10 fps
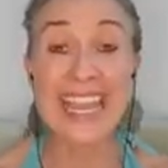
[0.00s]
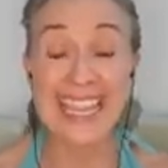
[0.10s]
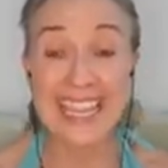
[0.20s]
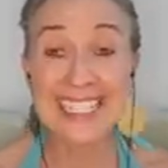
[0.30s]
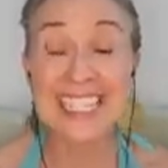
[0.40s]

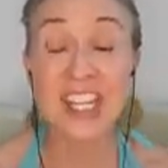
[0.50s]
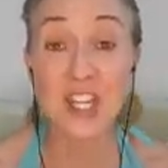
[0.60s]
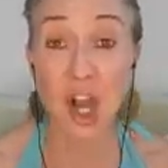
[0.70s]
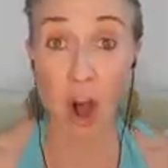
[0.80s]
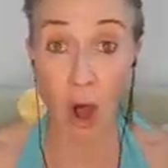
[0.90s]
it can
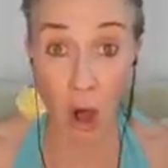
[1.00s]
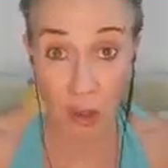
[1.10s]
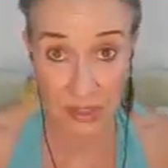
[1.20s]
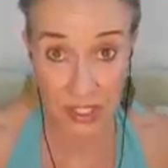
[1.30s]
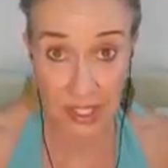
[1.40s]

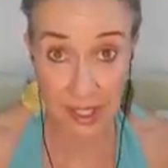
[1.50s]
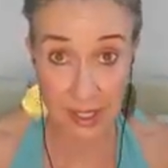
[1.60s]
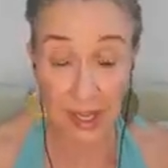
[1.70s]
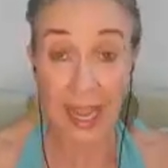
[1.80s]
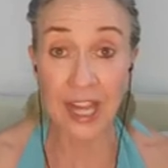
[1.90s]
halt
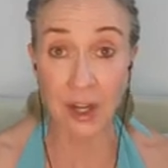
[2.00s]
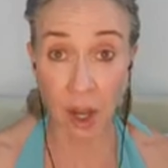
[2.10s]
an